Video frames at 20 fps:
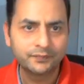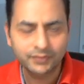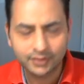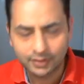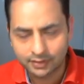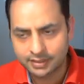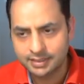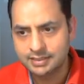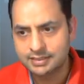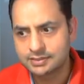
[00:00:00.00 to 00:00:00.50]

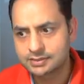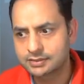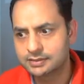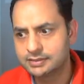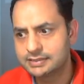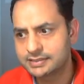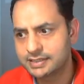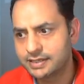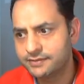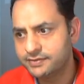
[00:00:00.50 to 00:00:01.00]
Okay, so
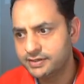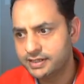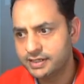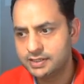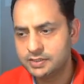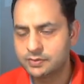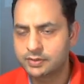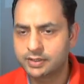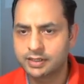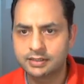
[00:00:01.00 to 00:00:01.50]
it's every day.
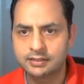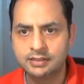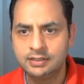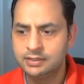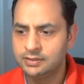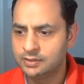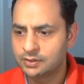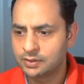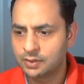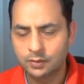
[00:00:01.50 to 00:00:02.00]
You can
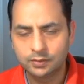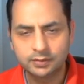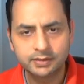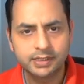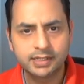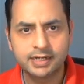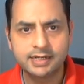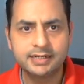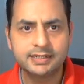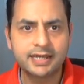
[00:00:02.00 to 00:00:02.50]
go
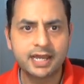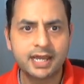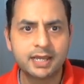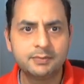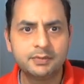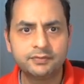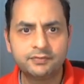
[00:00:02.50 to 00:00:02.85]
there anytime.